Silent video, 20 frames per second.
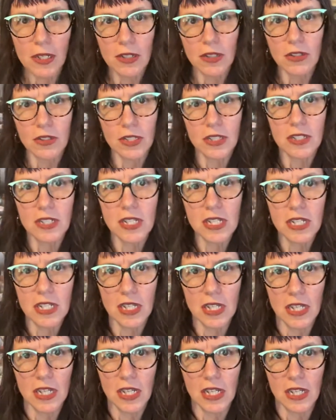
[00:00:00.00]
you can
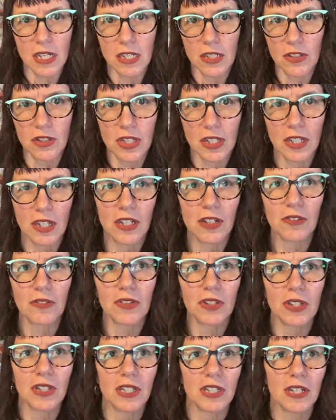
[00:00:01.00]
see you can get a
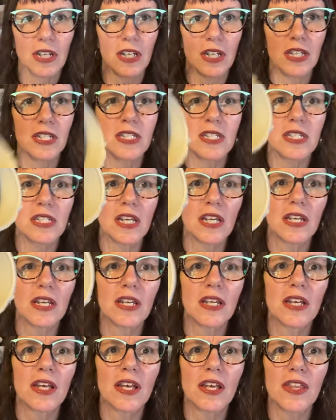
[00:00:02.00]
really nice
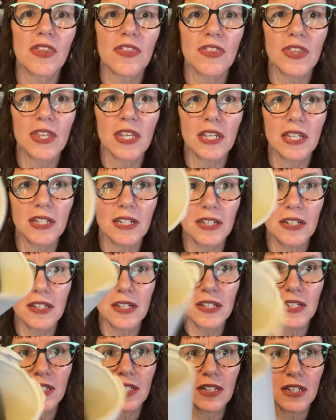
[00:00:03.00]
thin
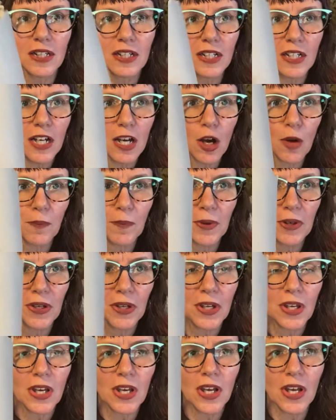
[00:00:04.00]
cup
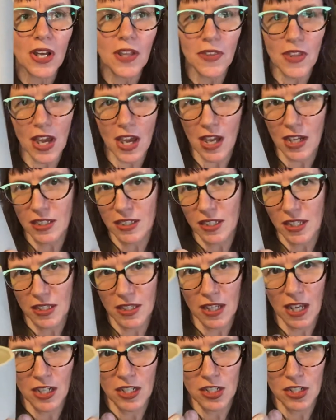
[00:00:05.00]
that can
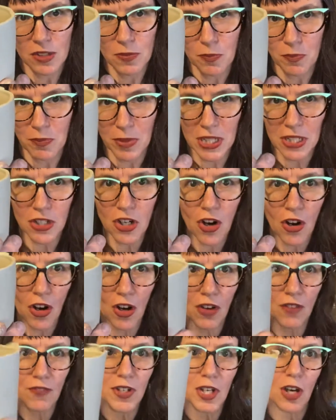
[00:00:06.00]
then be
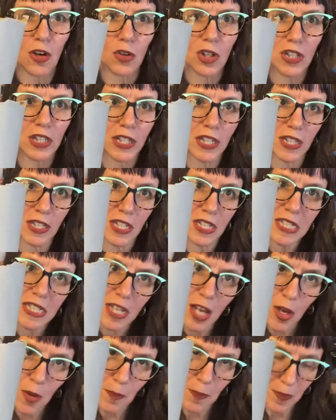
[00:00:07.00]
carved. I'll clean this up,